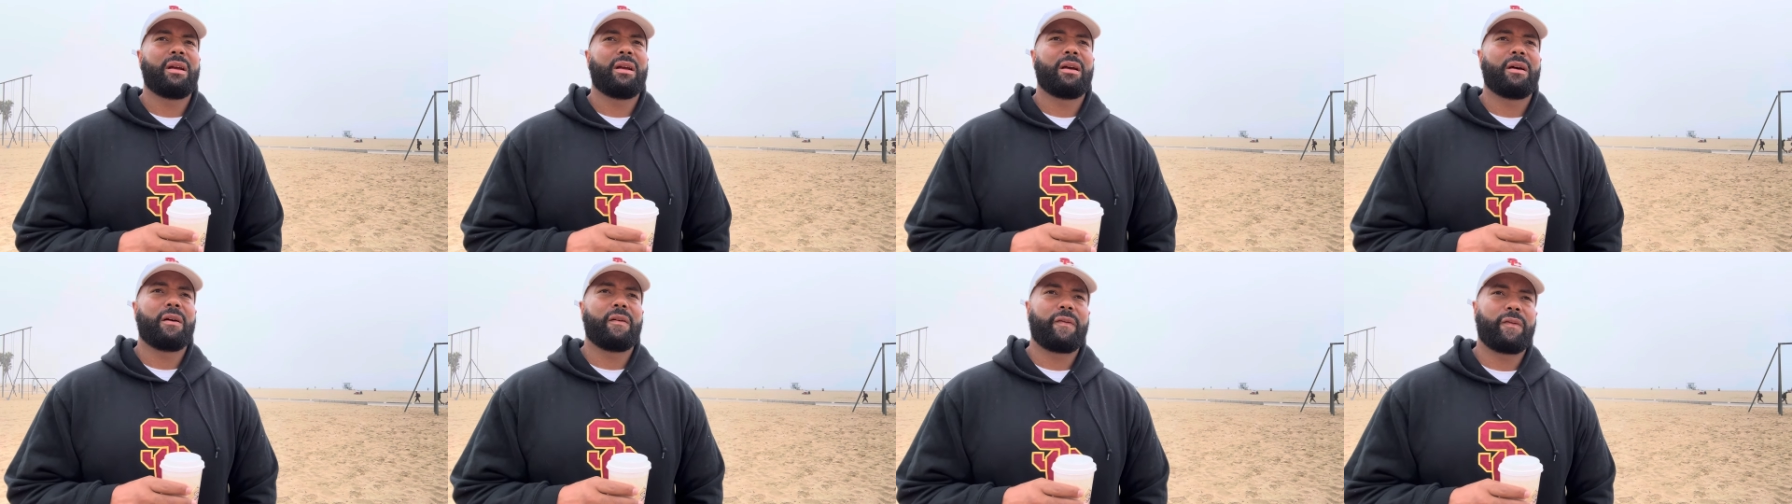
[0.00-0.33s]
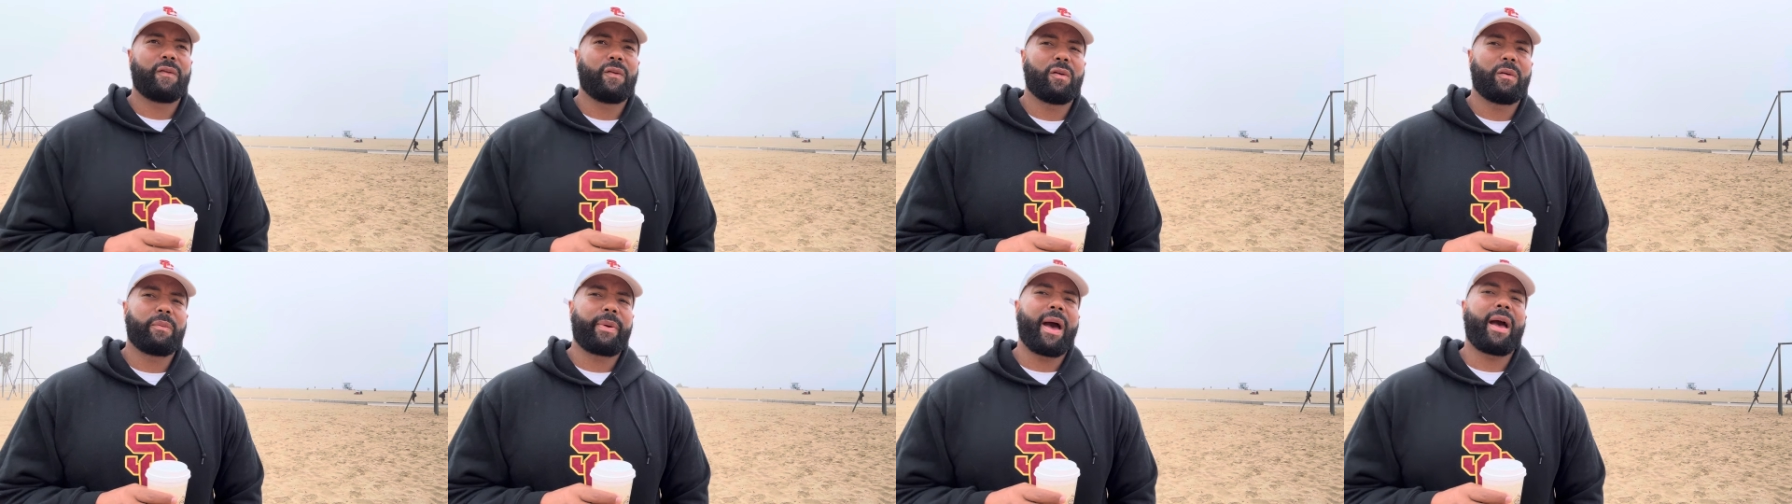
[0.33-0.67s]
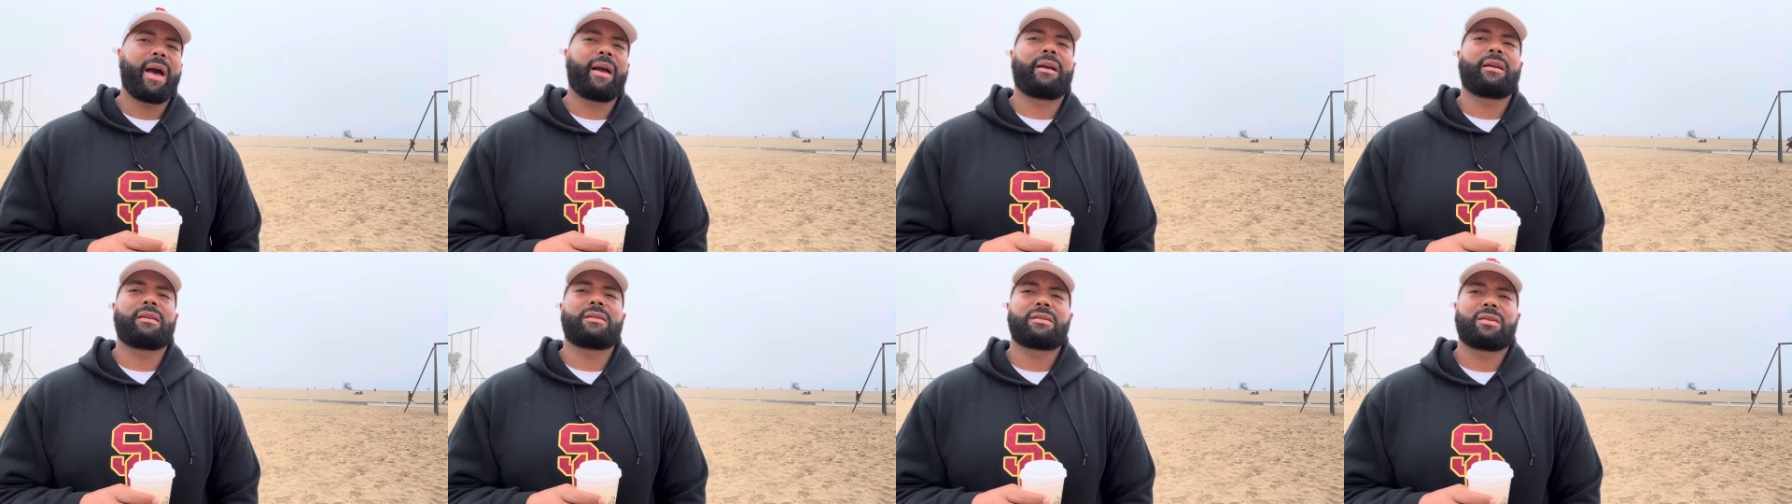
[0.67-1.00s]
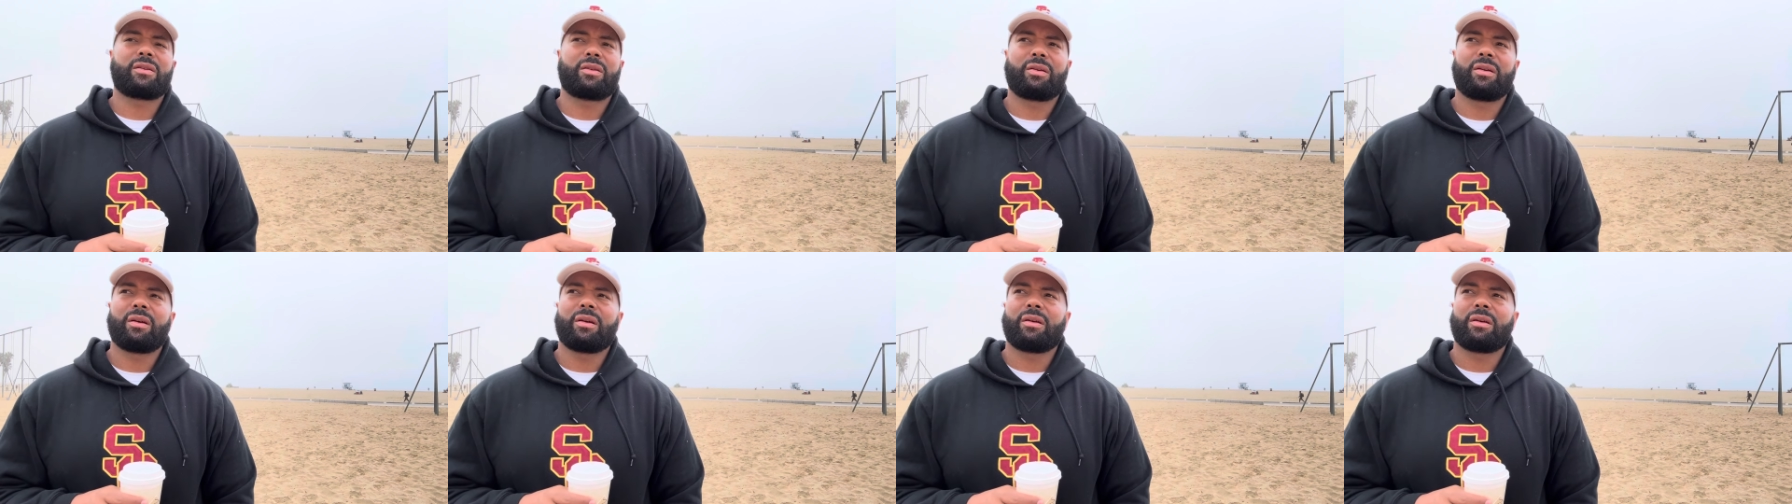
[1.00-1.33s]
a full package,
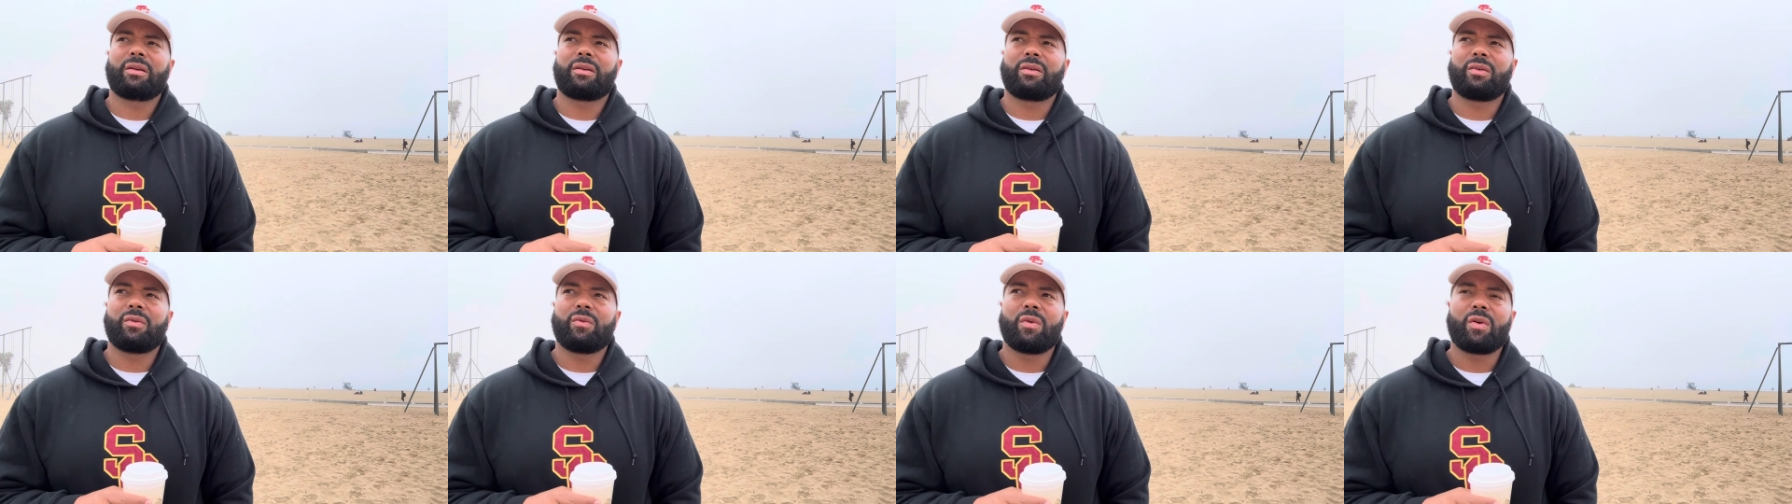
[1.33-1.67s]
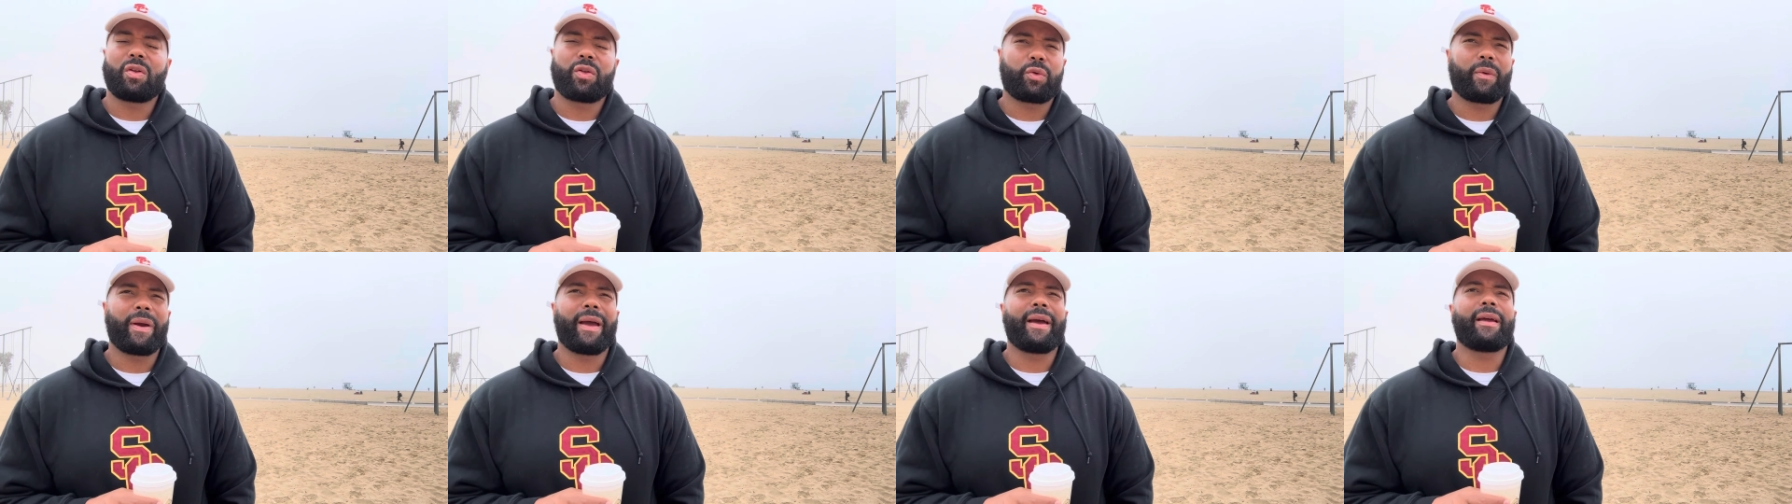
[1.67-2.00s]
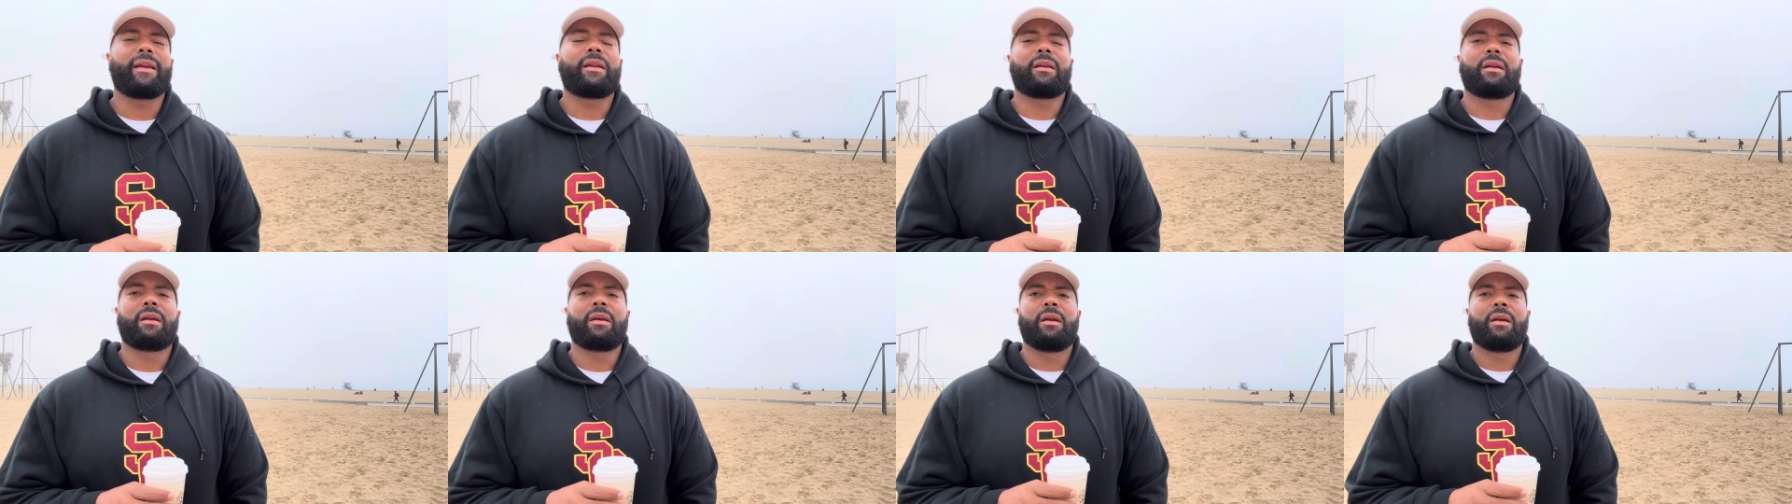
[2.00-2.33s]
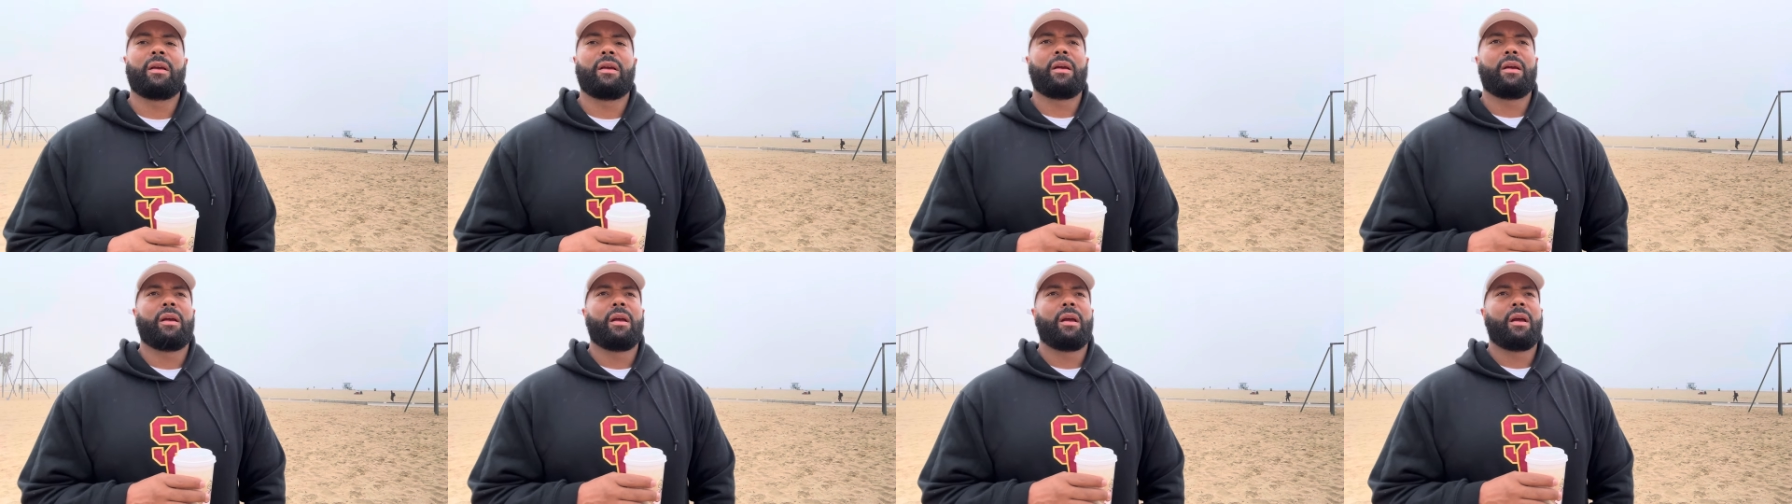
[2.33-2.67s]
a dual threat.
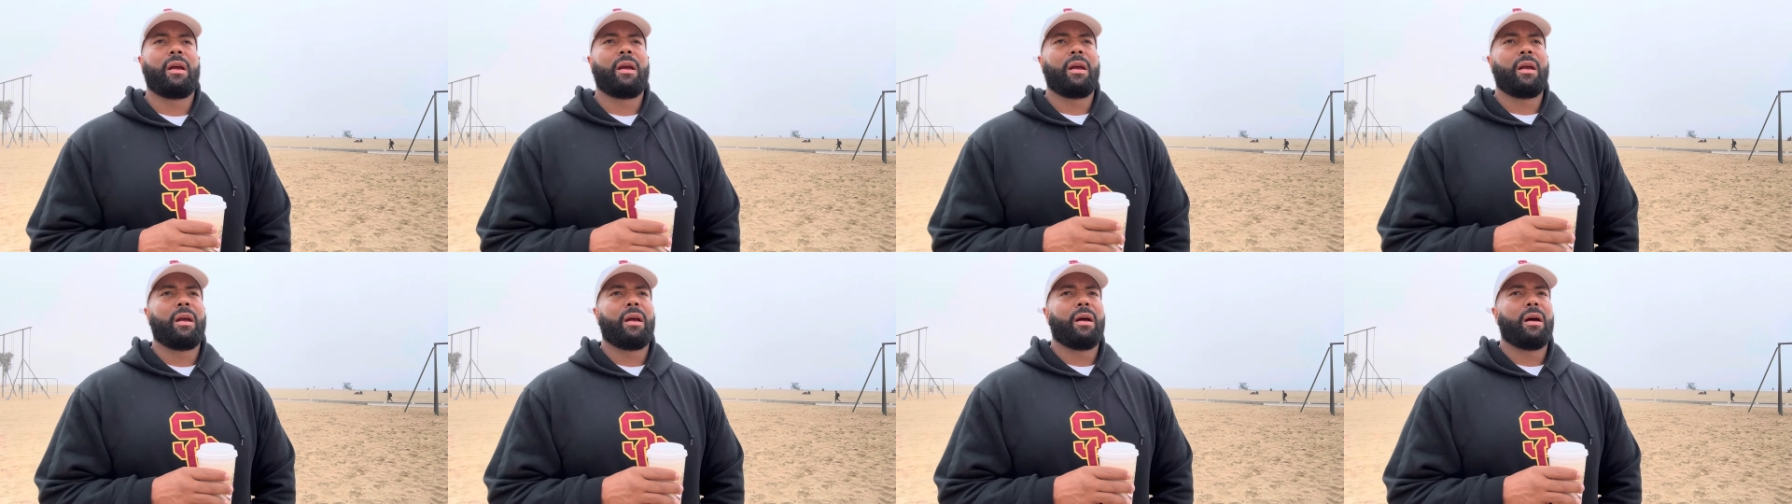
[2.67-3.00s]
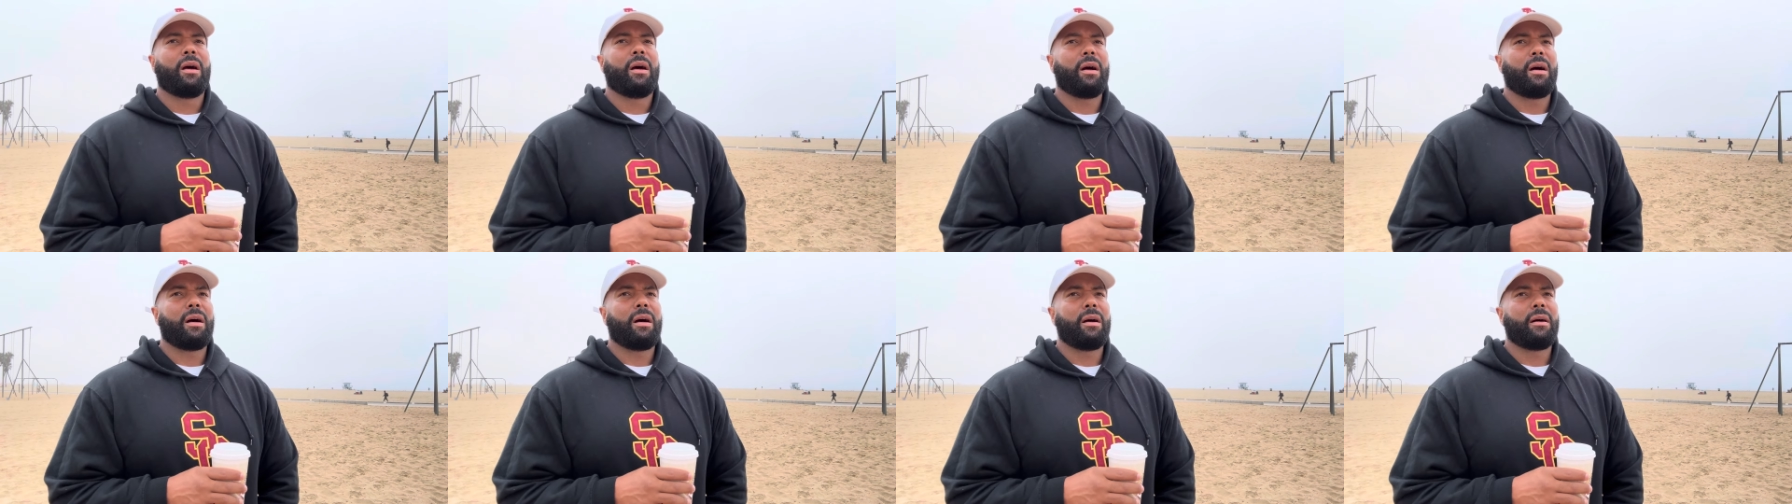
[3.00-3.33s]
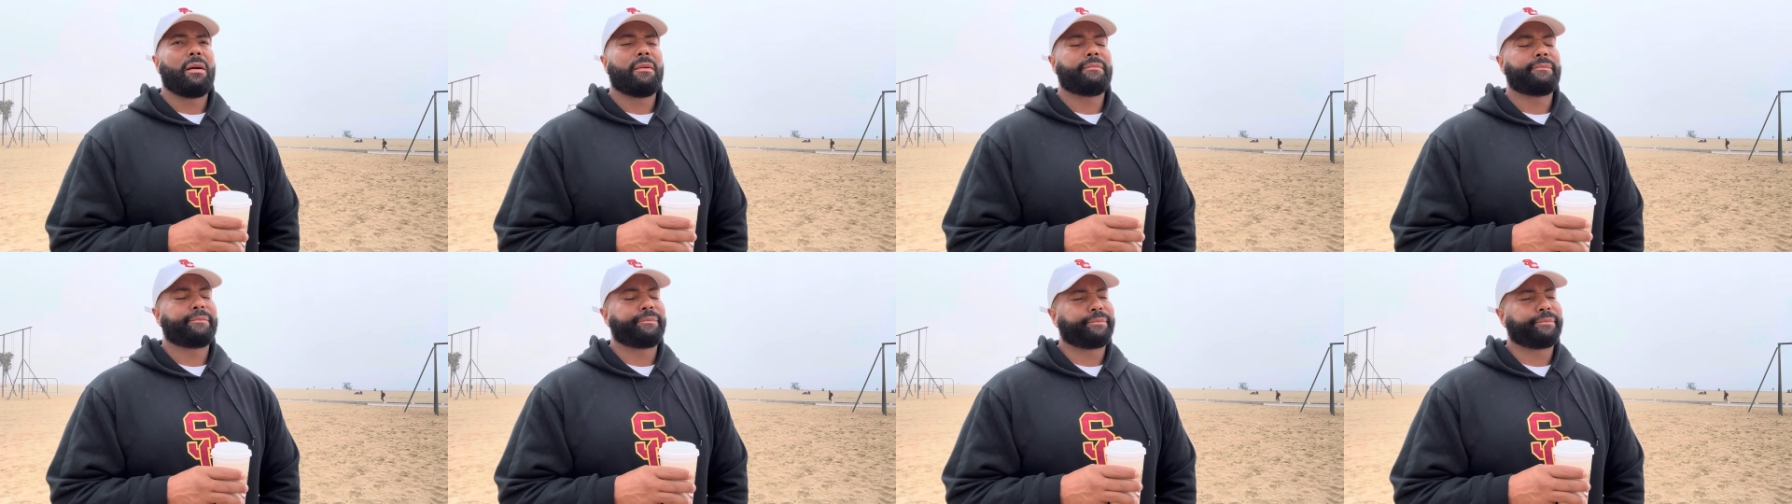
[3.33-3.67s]
Um,